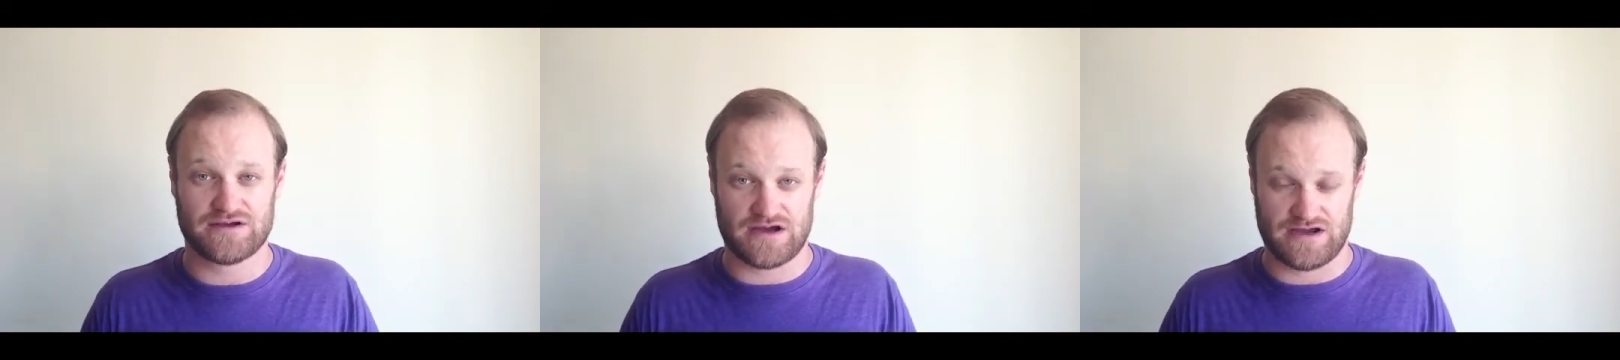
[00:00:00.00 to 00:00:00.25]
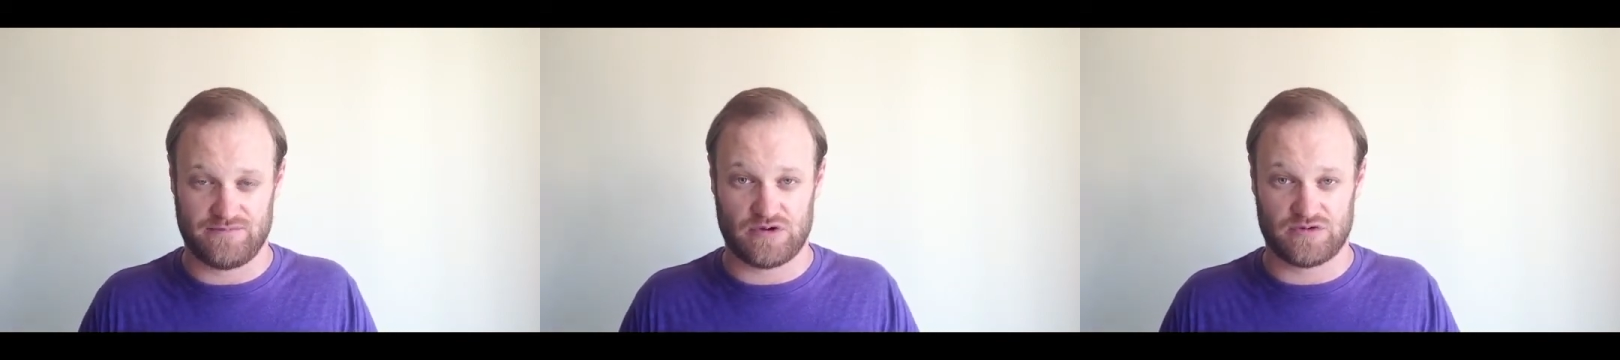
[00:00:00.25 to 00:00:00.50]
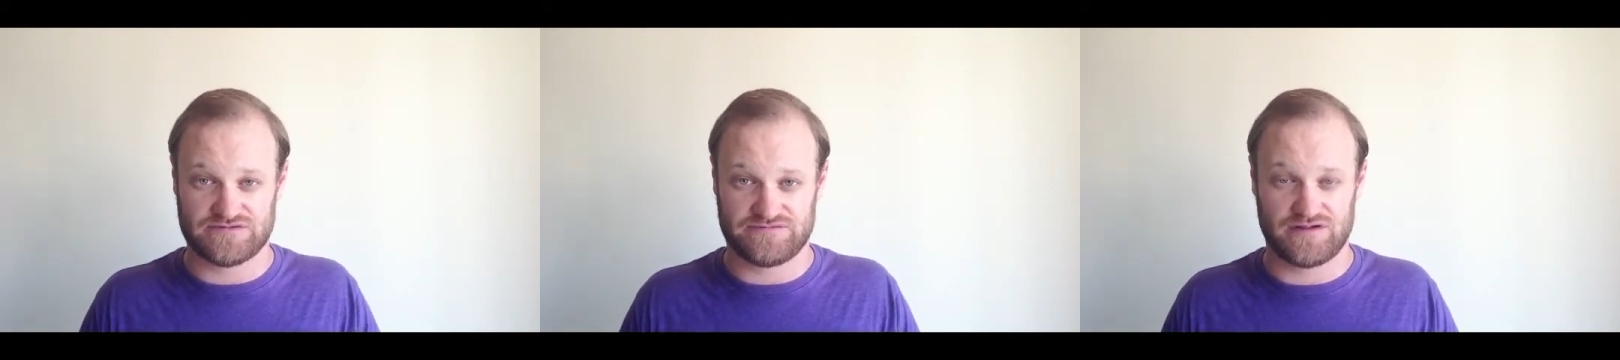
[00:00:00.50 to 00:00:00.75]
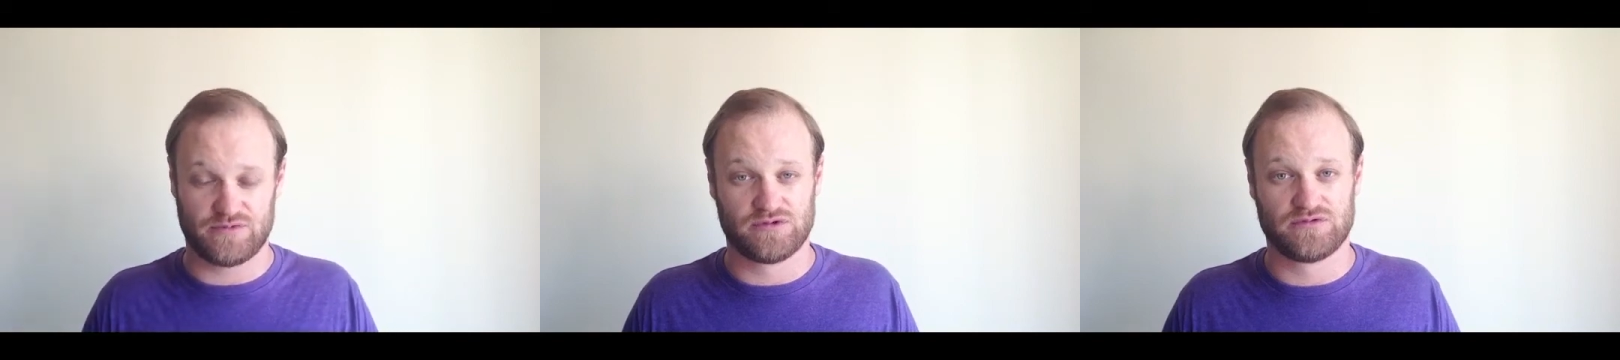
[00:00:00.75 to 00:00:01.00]
I am always
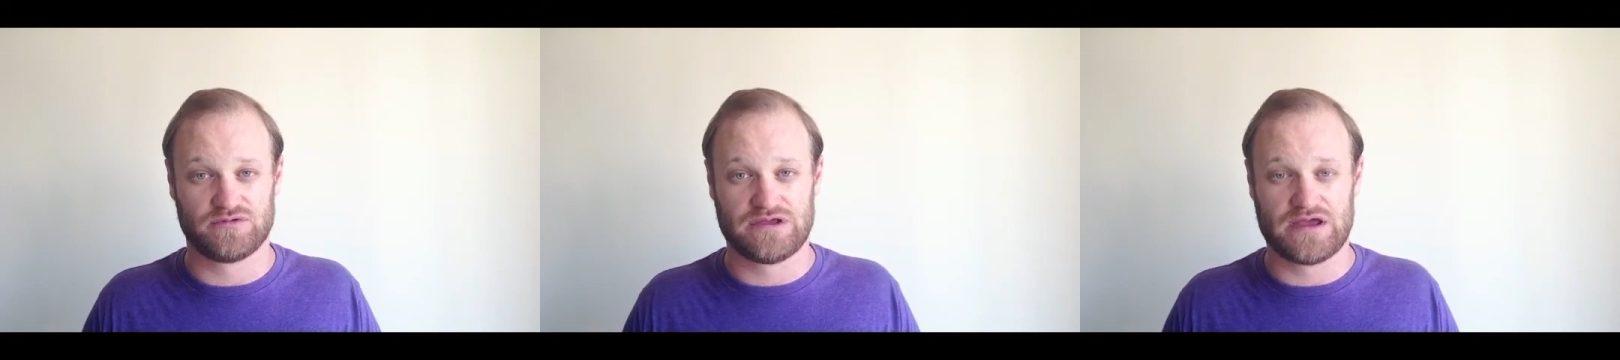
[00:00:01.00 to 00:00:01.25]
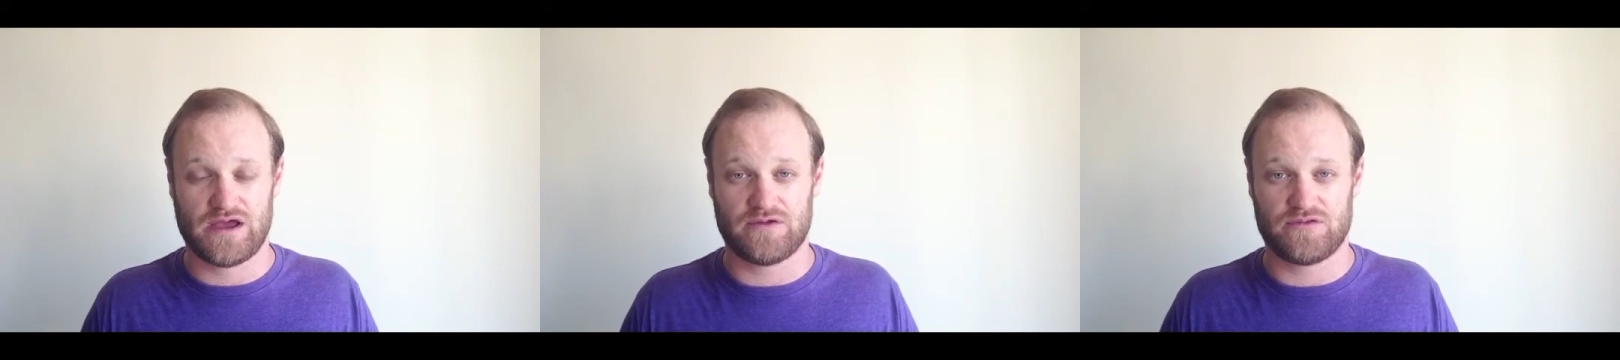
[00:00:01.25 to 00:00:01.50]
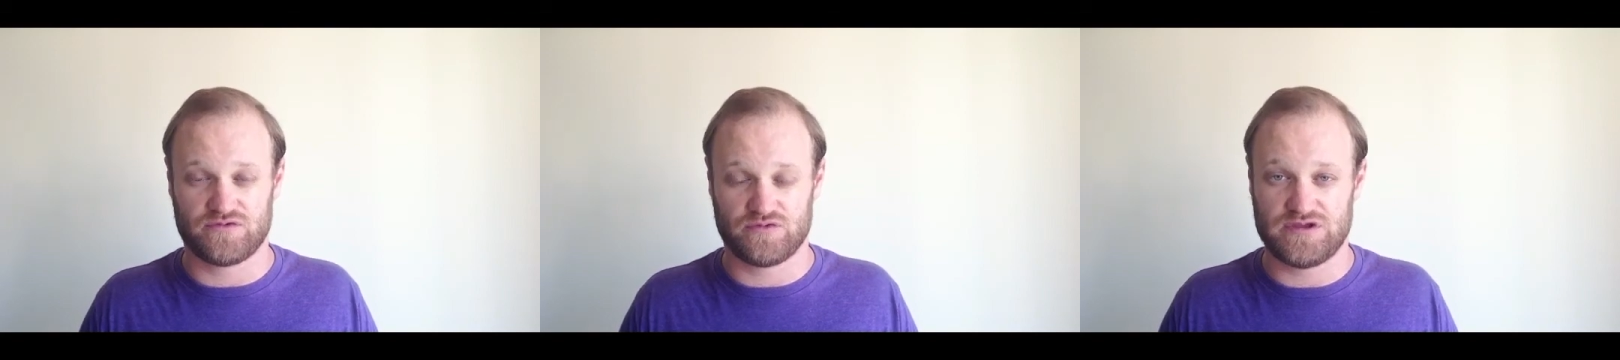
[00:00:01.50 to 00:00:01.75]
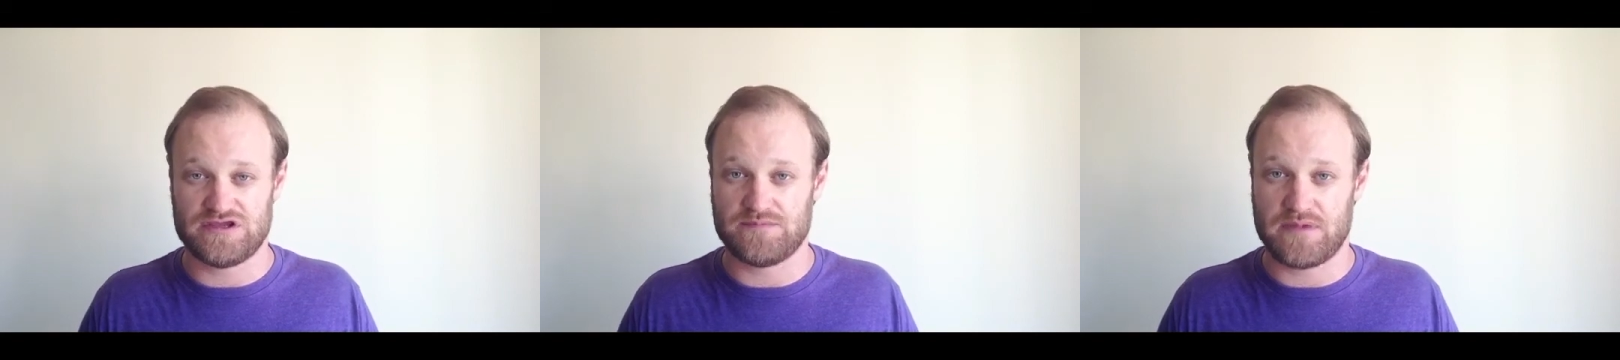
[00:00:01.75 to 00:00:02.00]
available through
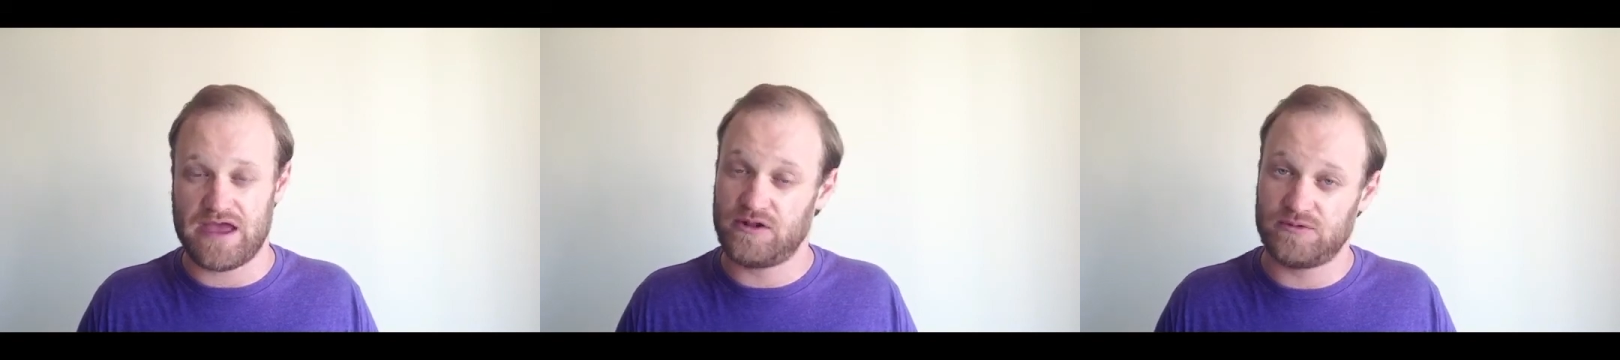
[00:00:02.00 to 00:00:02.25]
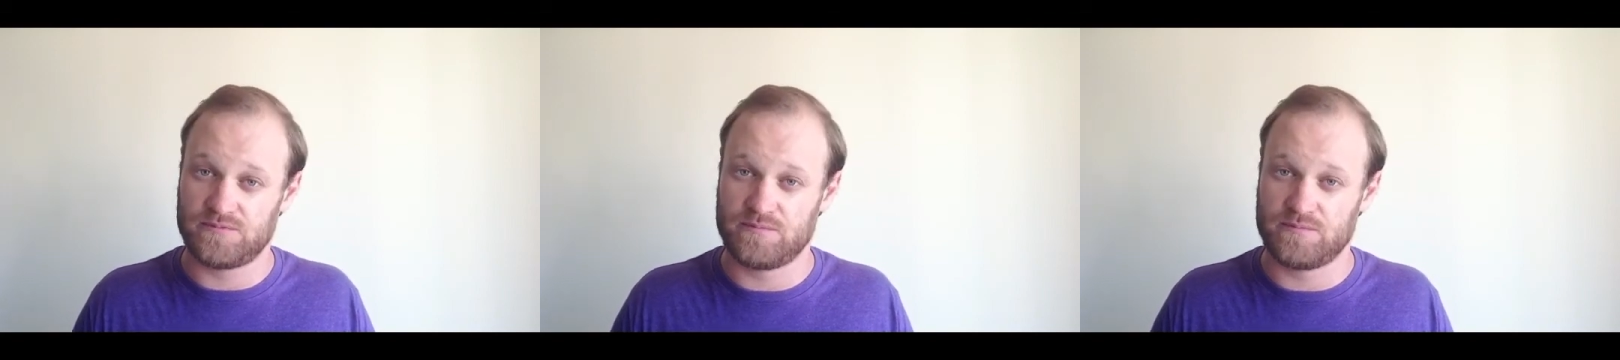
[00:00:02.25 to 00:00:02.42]
email,